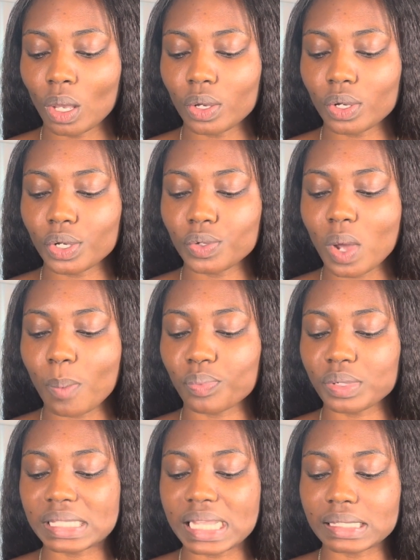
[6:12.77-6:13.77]
or you are
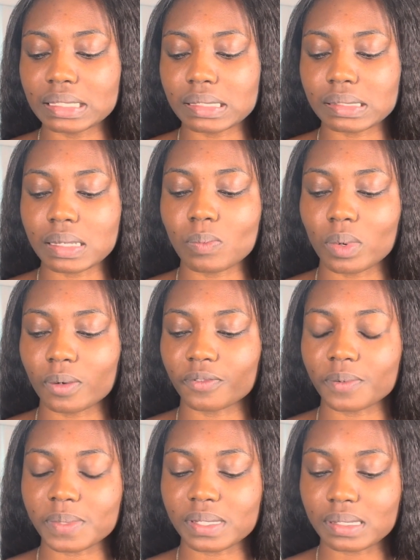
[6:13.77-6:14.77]
protecting someone
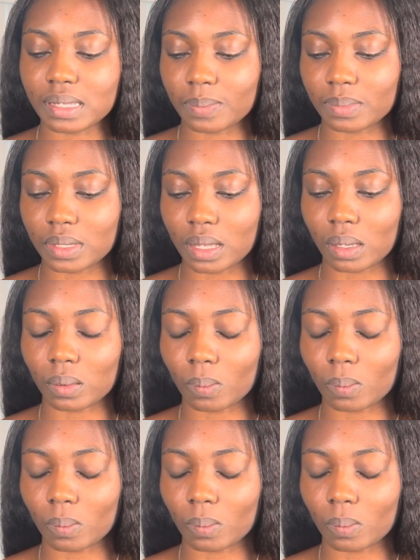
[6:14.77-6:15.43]
from something.